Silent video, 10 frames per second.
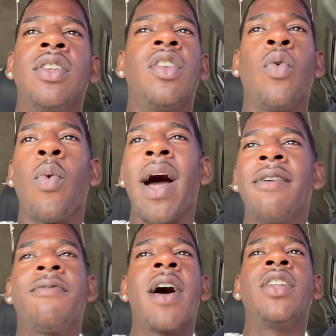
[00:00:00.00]
the
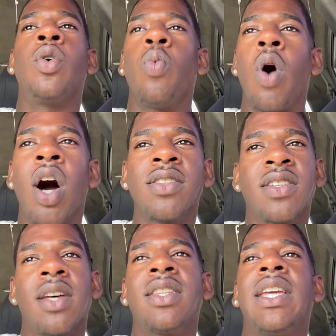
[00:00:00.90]
Wi-Fi, the
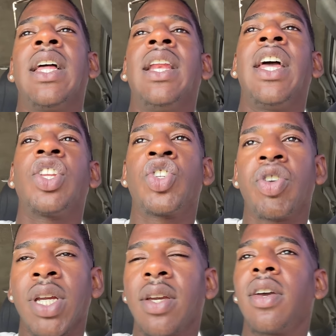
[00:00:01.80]
water, the
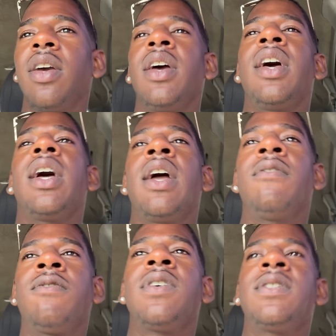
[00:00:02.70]
electric,
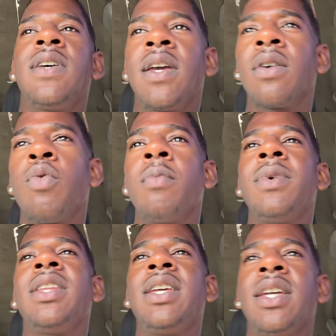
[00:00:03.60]
everything when
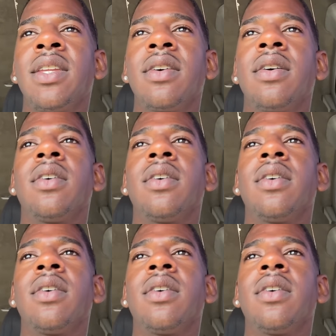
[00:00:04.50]
we need.